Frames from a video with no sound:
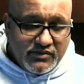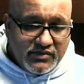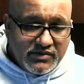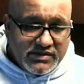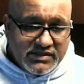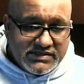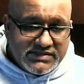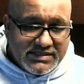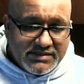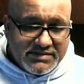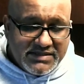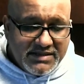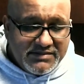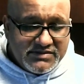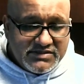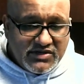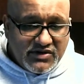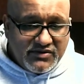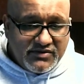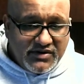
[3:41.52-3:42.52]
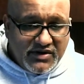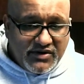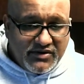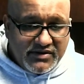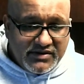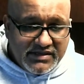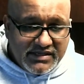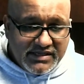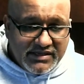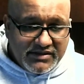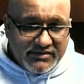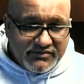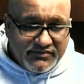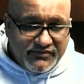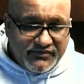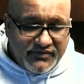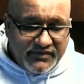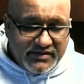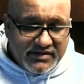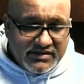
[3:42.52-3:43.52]
sometimes our
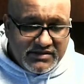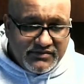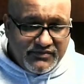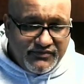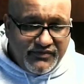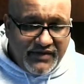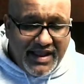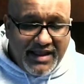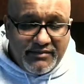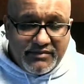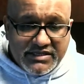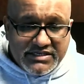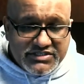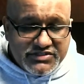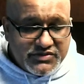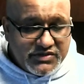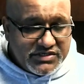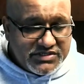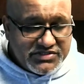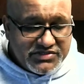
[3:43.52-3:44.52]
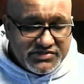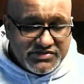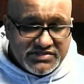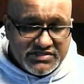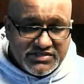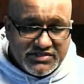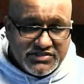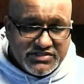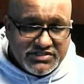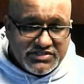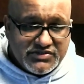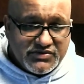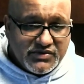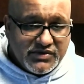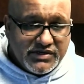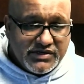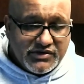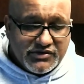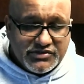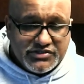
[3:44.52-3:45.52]
family structures are
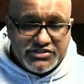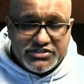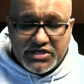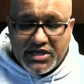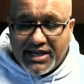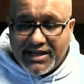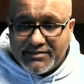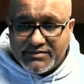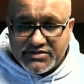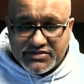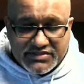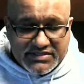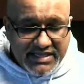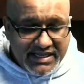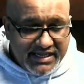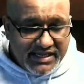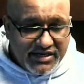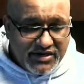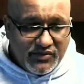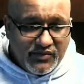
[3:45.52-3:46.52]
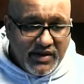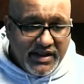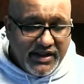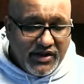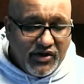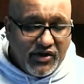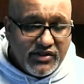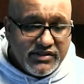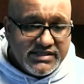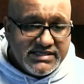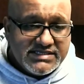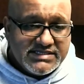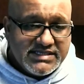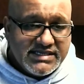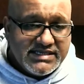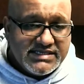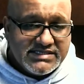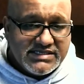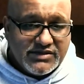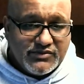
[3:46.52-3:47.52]
destroyed, or jobs are taken away. All these
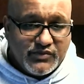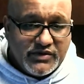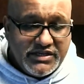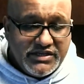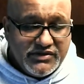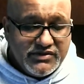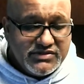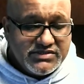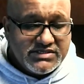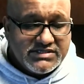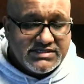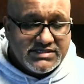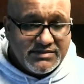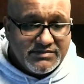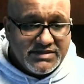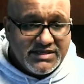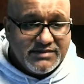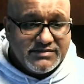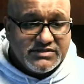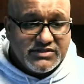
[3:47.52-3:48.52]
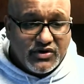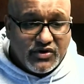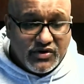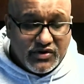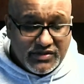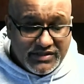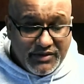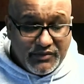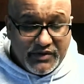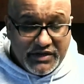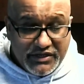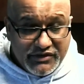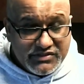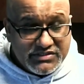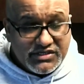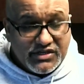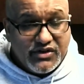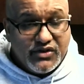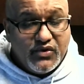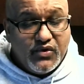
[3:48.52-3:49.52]
things that we used sometimes, or that we used to
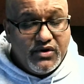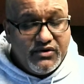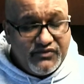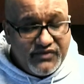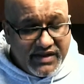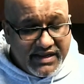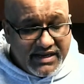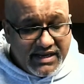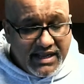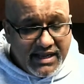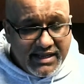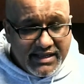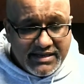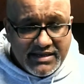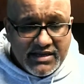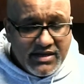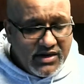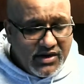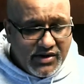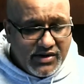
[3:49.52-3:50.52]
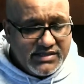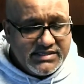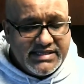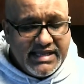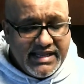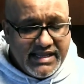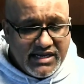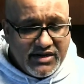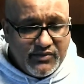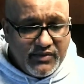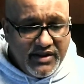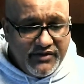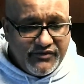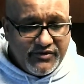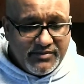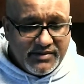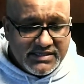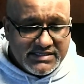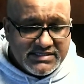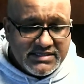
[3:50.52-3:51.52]
glorify God, are taken away from
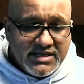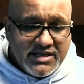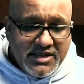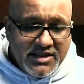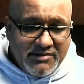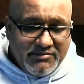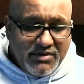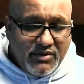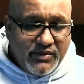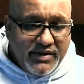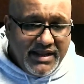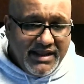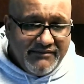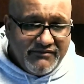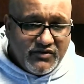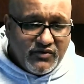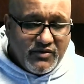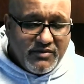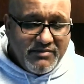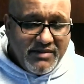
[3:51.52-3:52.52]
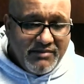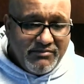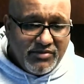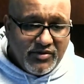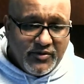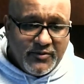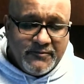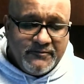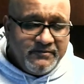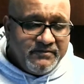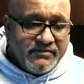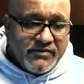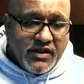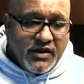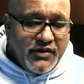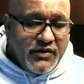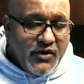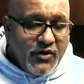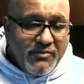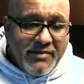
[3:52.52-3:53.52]
us. But we have to remember,
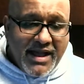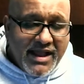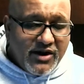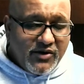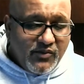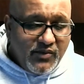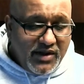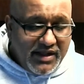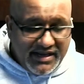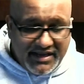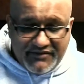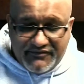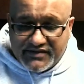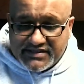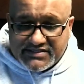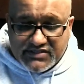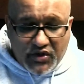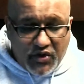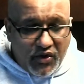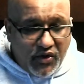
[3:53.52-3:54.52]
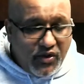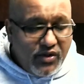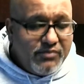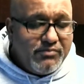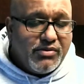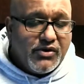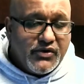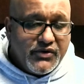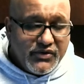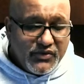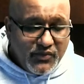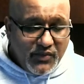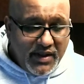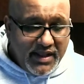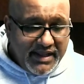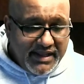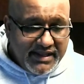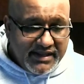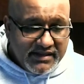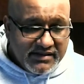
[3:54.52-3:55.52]
no matter what, if it's all burned away,